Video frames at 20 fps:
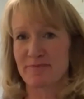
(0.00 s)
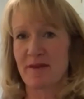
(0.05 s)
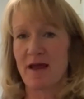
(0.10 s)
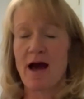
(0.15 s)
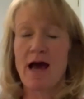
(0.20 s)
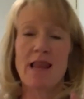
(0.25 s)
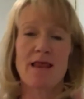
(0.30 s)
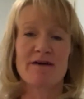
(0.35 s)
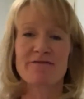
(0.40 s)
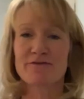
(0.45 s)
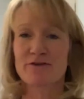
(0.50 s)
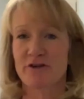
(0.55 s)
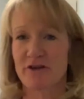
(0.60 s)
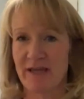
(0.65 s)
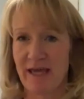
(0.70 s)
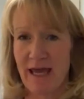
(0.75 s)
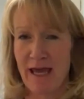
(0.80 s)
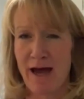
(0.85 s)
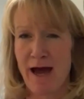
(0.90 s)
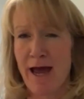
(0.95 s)
I love
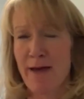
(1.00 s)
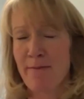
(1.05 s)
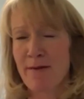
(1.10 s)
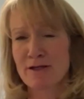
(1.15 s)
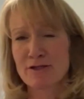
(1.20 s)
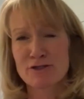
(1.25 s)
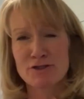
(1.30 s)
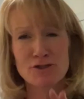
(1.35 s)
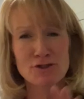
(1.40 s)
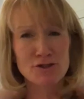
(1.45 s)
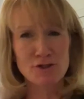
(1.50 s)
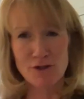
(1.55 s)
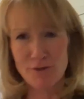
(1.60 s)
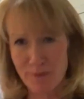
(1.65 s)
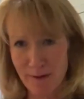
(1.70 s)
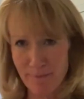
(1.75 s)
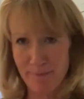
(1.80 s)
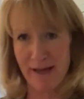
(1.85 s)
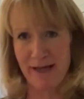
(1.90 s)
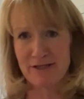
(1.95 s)
cooking. I'm
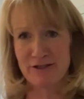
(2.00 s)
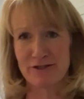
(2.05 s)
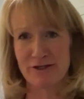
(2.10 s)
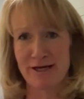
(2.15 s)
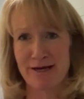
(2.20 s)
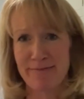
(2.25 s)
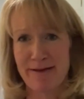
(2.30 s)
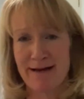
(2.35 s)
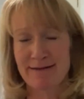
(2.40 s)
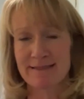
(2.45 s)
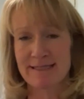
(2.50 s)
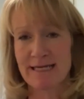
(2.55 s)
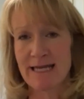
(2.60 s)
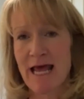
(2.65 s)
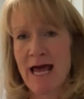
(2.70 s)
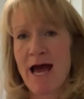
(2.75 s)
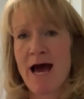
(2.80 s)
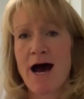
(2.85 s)
super passionate about it.